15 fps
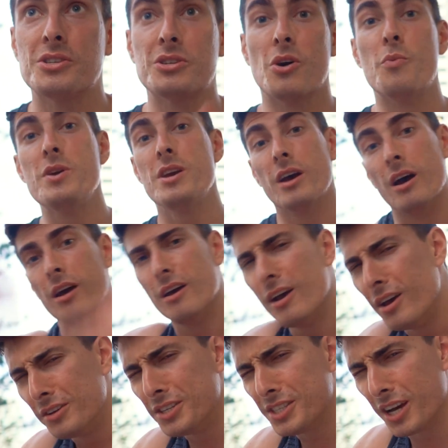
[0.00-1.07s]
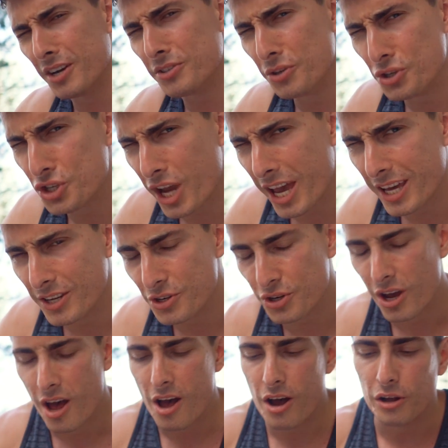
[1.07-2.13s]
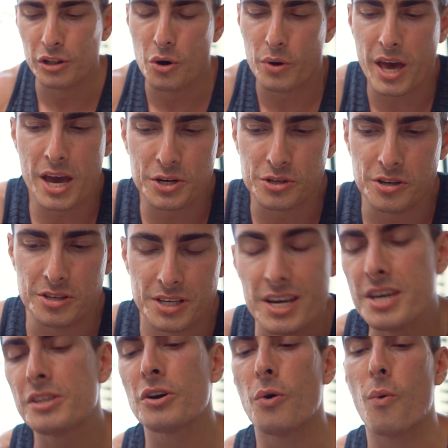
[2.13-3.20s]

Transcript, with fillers: So we uh, decided to change locations. Either